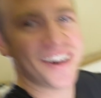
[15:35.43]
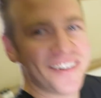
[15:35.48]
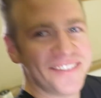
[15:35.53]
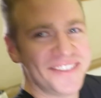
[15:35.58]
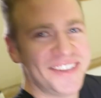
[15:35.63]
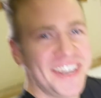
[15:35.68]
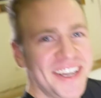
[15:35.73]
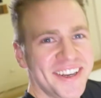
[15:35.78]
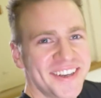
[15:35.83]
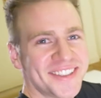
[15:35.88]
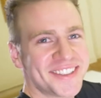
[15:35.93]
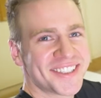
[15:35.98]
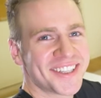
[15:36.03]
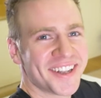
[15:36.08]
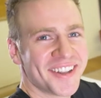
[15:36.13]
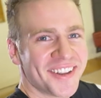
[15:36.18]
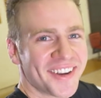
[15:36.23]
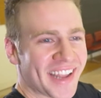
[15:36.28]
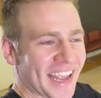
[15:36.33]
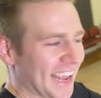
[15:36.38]
I'm used
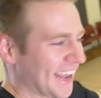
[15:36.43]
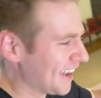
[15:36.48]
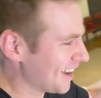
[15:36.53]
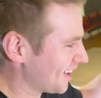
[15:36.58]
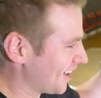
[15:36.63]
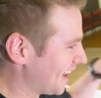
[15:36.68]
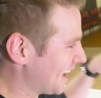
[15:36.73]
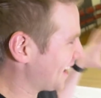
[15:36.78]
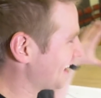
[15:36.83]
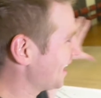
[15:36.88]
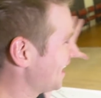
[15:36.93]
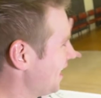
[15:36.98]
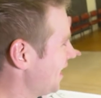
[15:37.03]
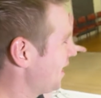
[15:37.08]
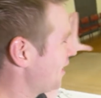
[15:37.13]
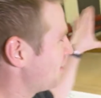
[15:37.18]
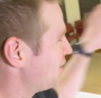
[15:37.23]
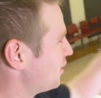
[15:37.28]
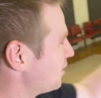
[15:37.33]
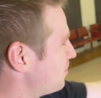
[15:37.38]
to looking at like
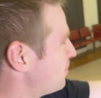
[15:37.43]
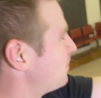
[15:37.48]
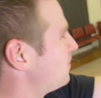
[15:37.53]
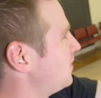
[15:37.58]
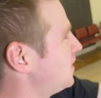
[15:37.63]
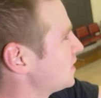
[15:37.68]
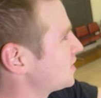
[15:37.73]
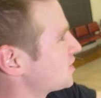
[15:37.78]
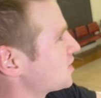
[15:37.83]
the